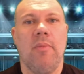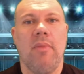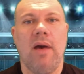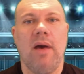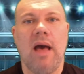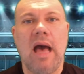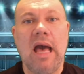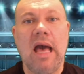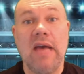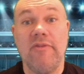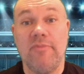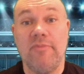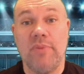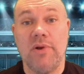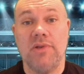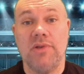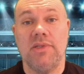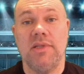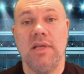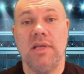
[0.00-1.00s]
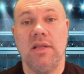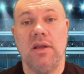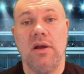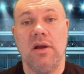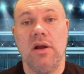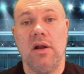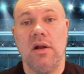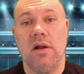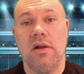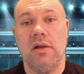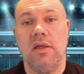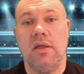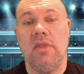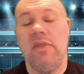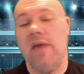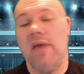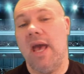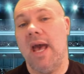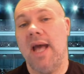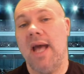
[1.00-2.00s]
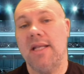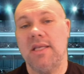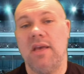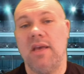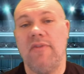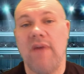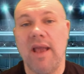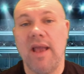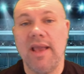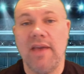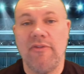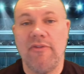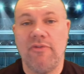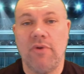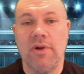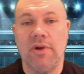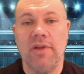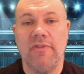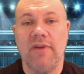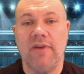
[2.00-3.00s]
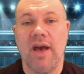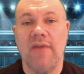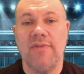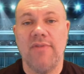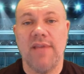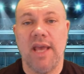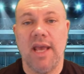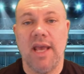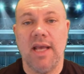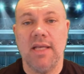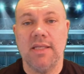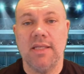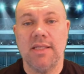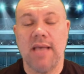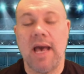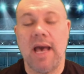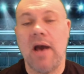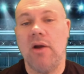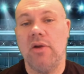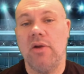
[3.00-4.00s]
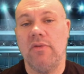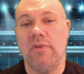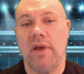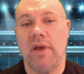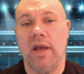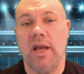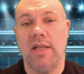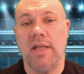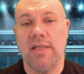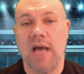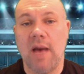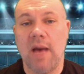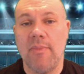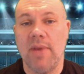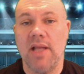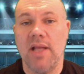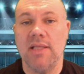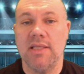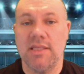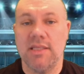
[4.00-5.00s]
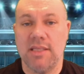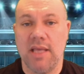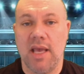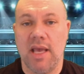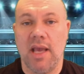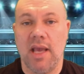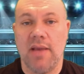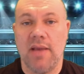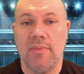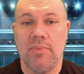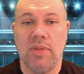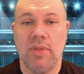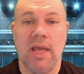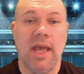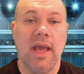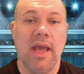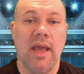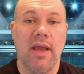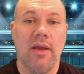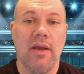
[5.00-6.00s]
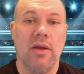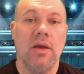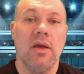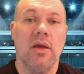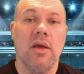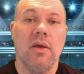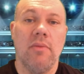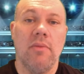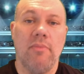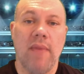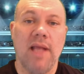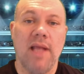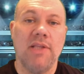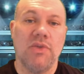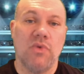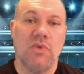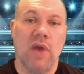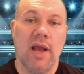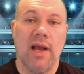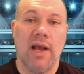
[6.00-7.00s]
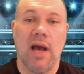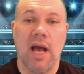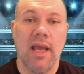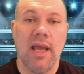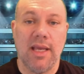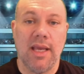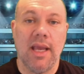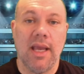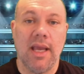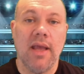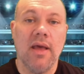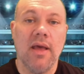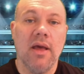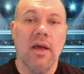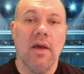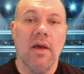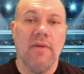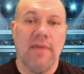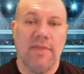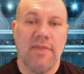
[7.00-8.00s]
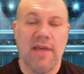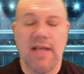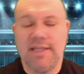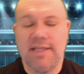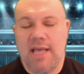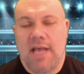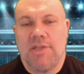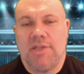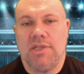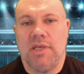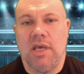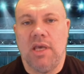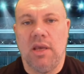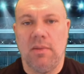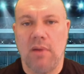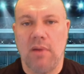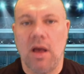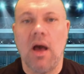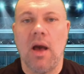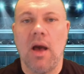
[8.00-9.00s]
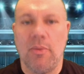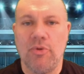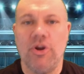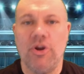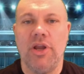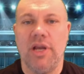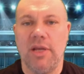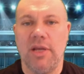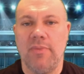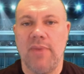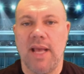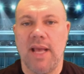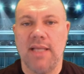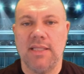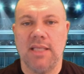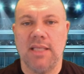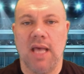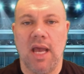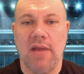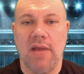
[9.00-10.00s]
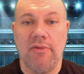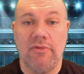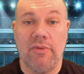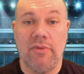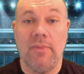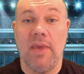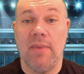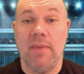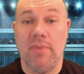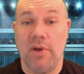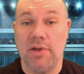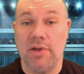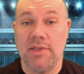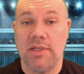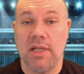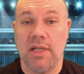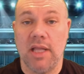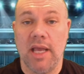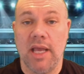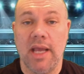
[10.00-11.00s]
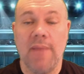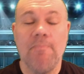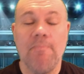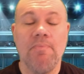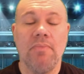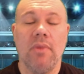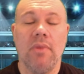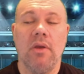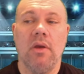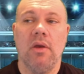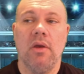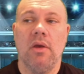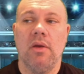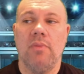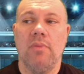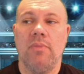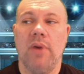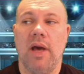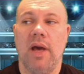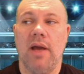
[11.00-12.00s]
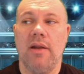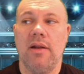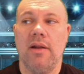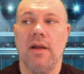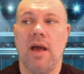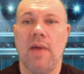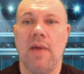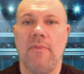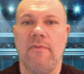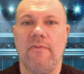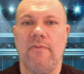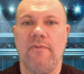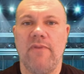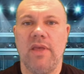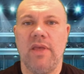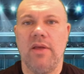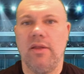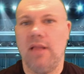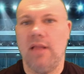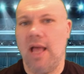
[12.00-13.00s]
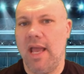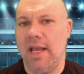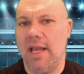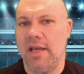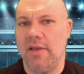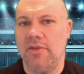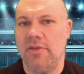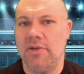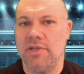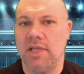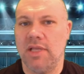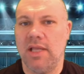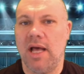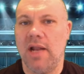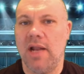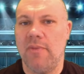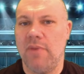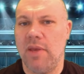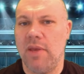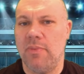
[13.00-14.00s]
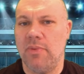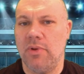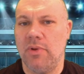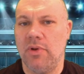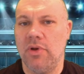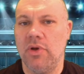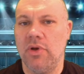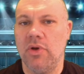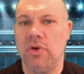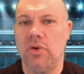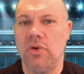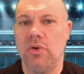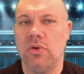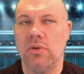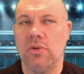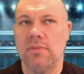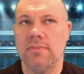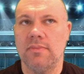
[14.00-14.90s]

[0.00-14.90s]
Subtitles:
I've personally learned that if I get 45 days out of a top-end stick playing men's rec hockey, that's actually a pretty good baseline for me personally. But I feel like there's a lot of people who,